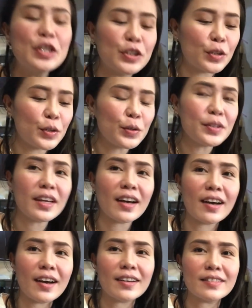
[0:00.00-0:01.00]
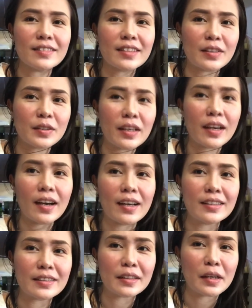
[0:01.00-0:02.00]
So, yun nga. Kasi
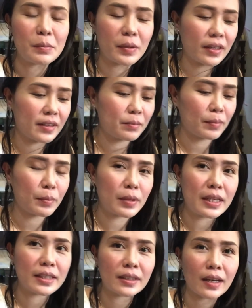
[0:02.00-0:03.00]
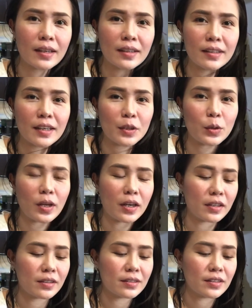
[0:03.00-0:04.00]
aalis na kami. Mabilisang ano
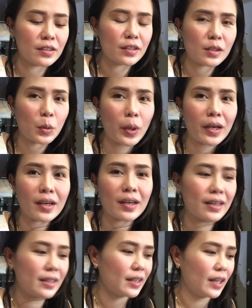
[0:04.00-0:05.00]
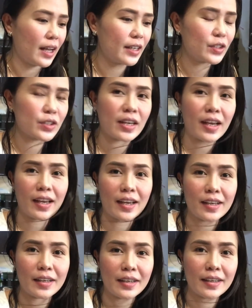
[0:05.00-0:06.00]
lang. Just a quick lunch
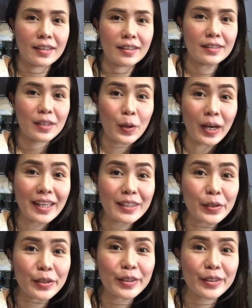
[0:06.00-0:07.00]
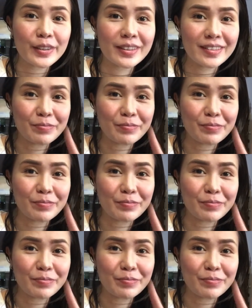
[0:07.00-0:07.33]
and see you later.